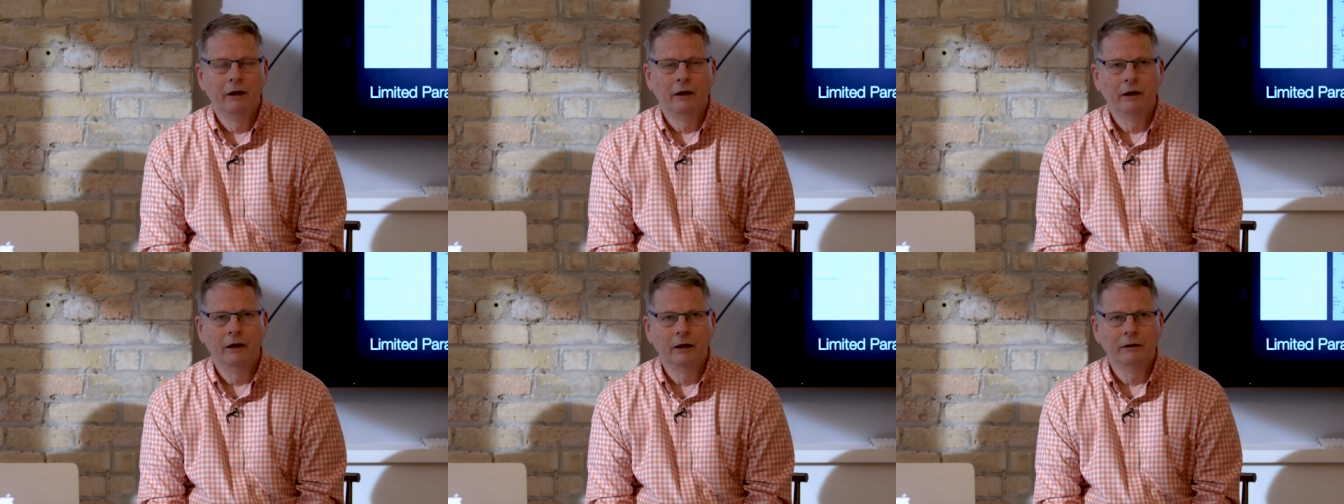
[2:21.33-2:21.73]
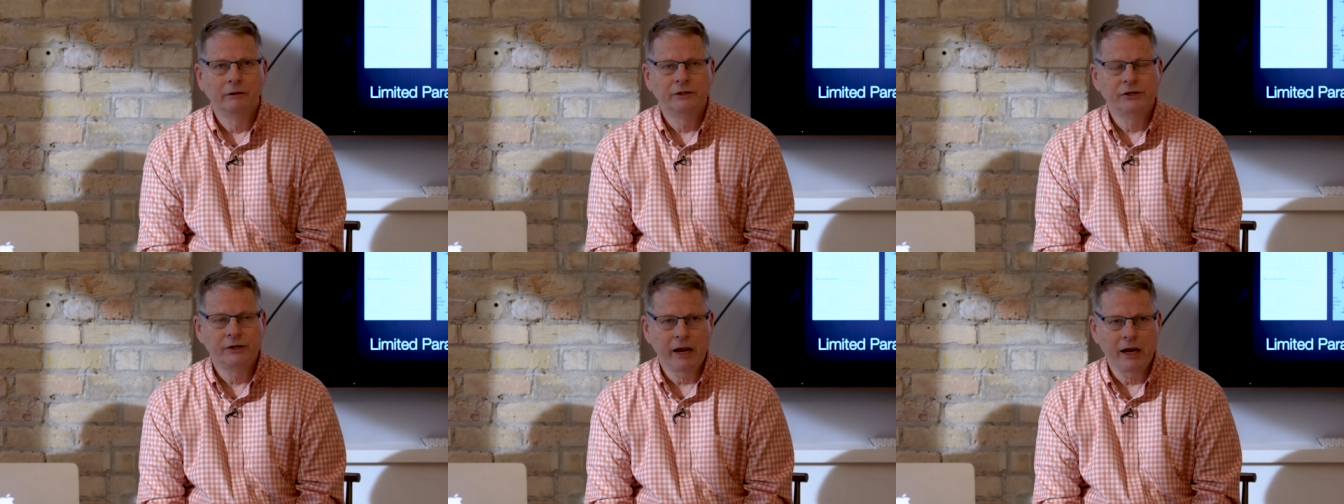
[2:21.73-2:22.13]
uh,
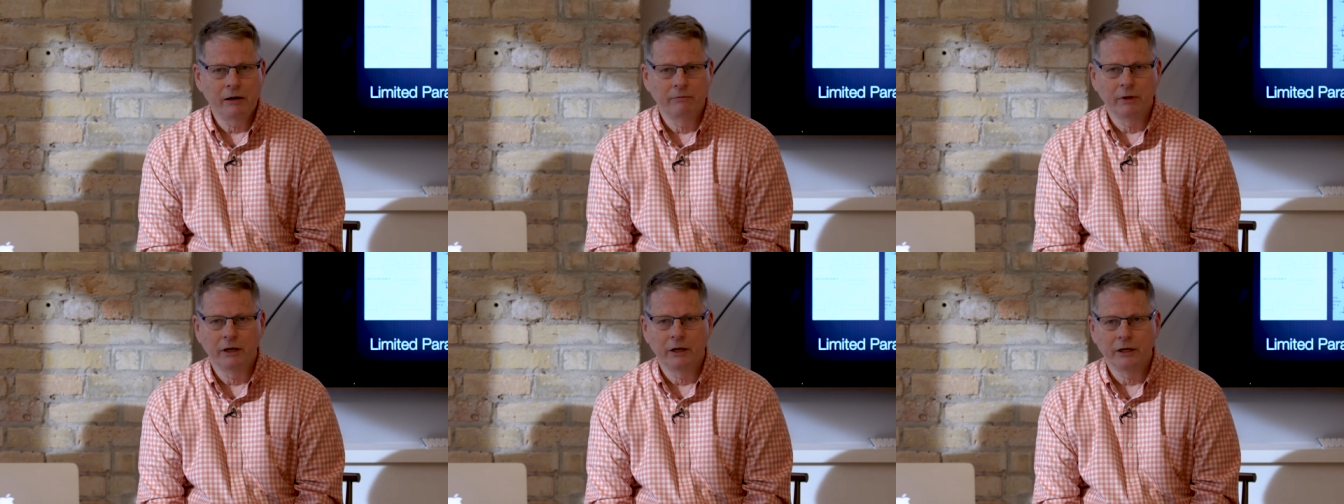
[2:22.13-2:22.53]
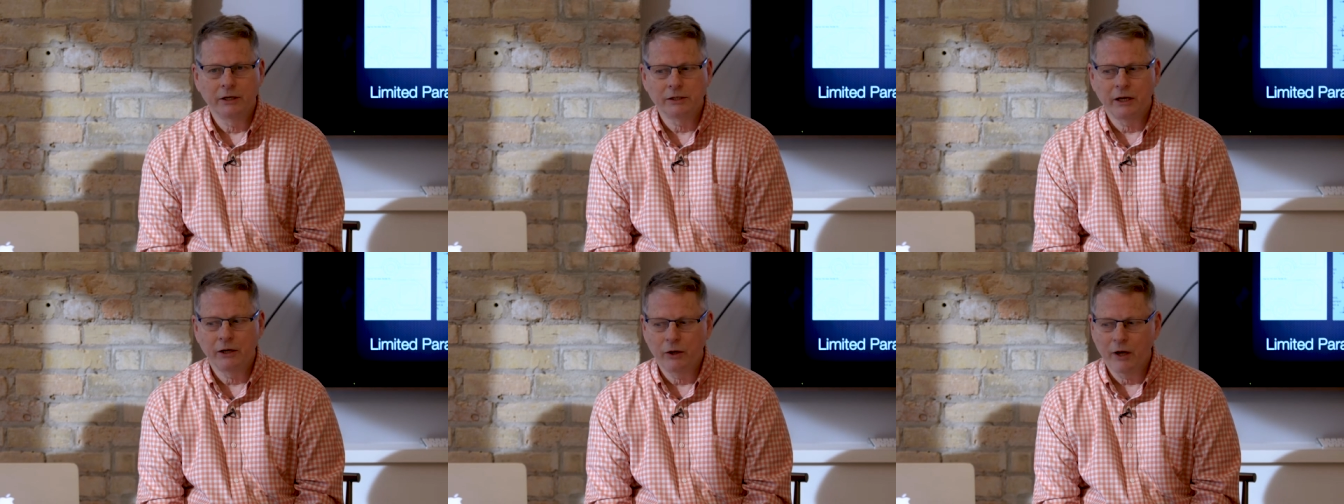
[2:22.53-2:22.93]
statement
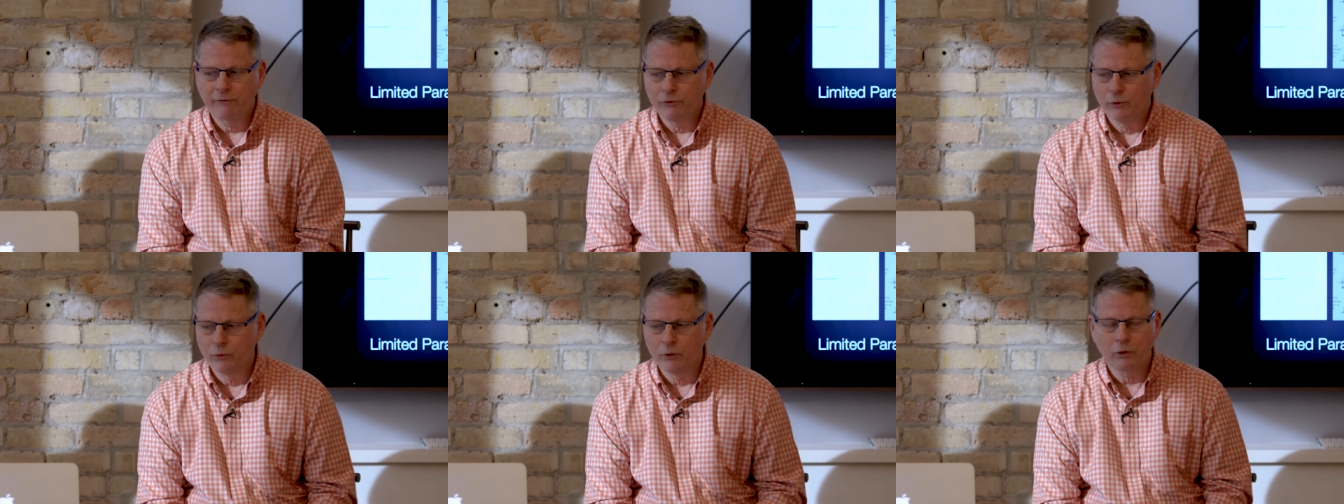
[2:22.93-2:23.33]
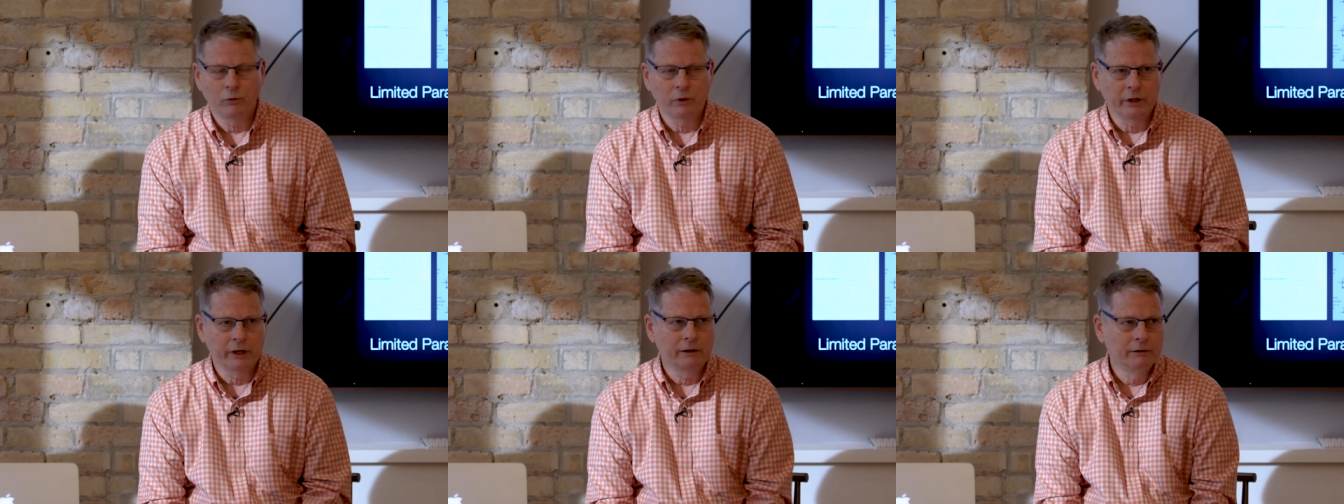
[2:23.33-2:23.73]
is that you have to work
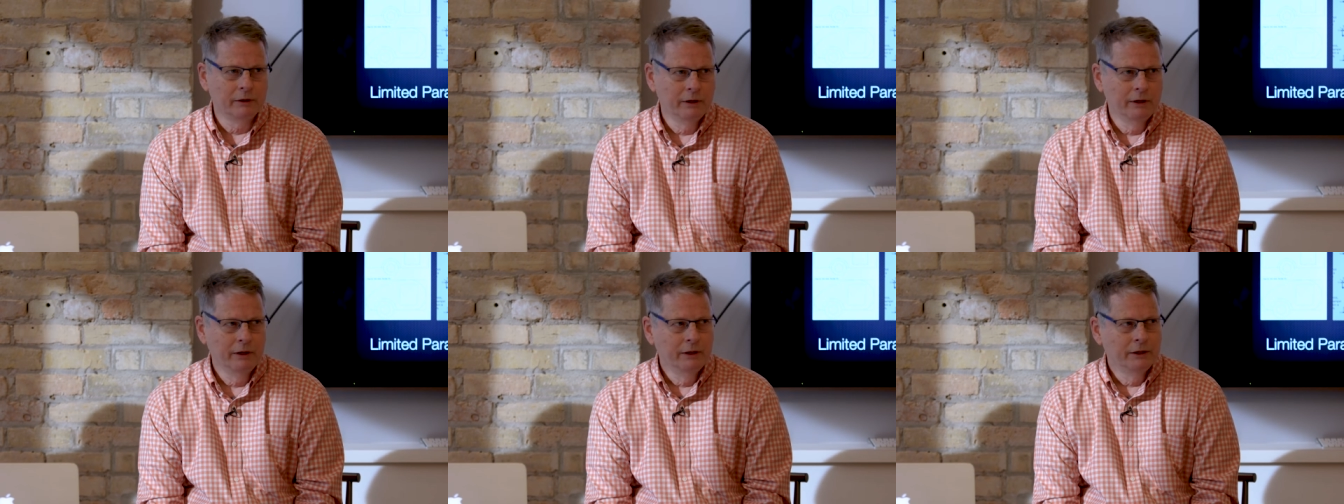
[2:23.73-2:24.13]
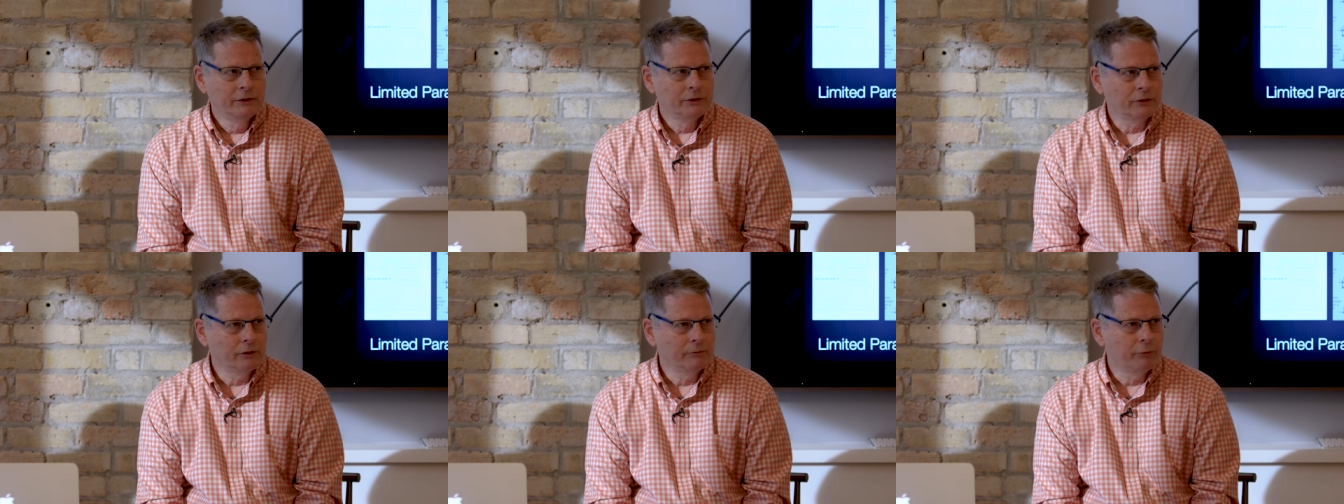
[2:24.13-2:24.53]
within
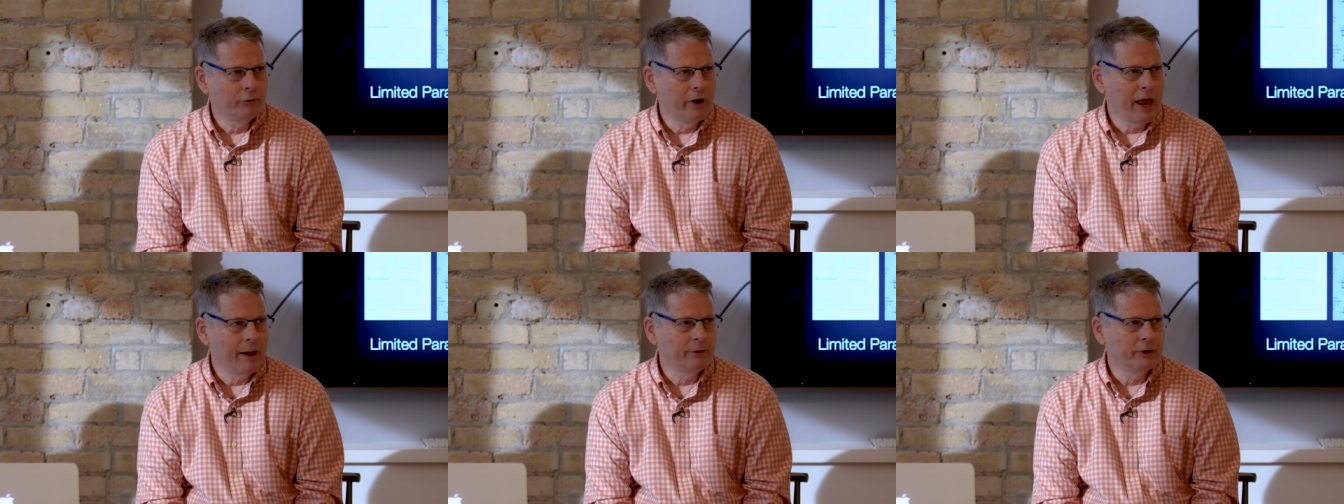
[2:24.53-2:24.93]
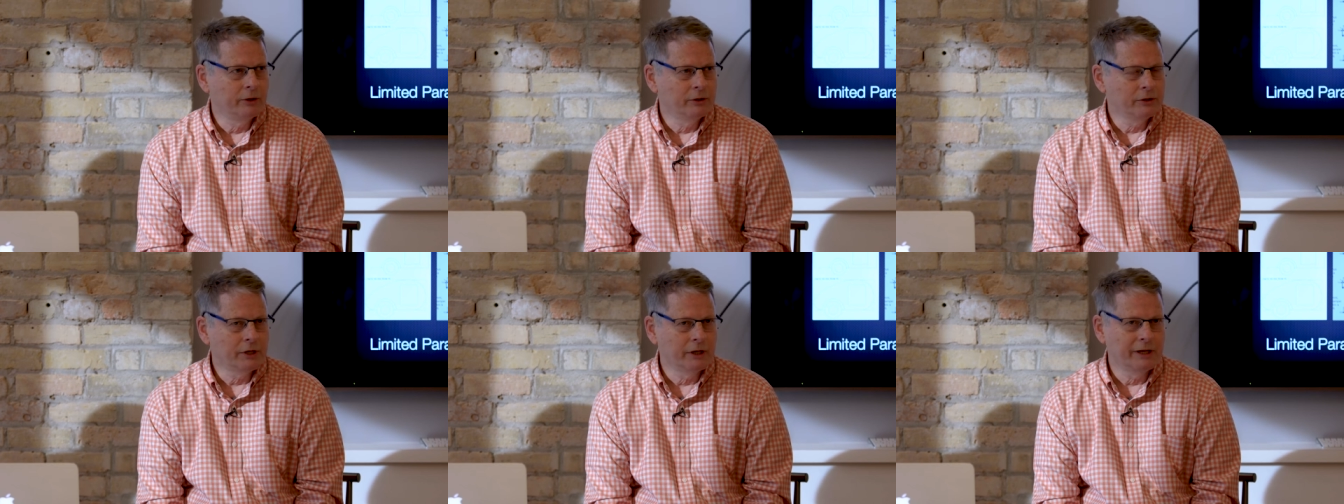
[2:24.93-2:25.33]
certain
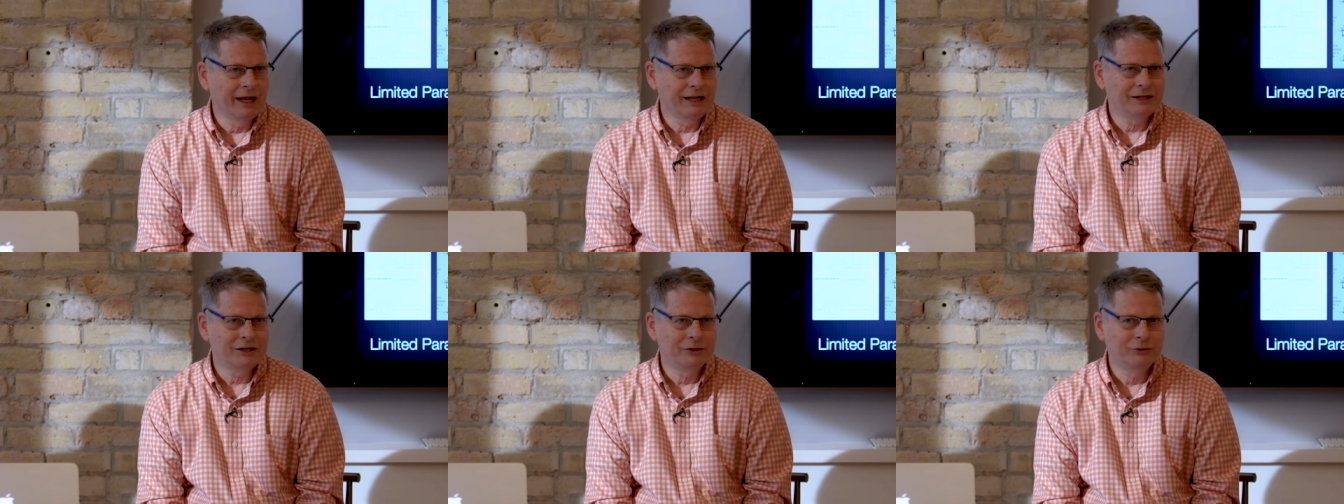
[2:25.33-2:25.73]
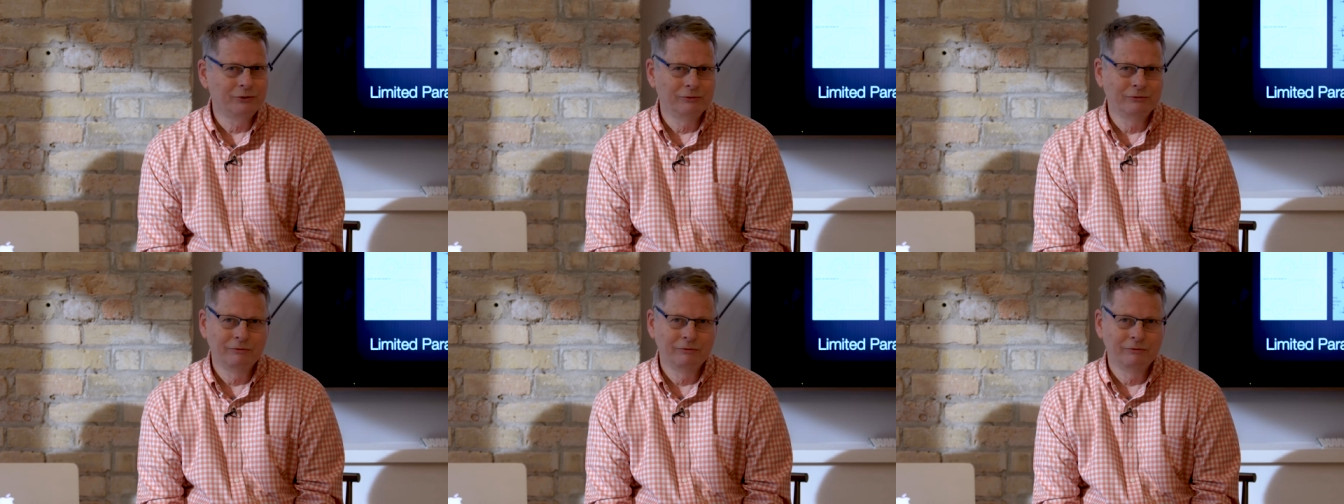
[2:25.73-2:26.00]
parameters, and that's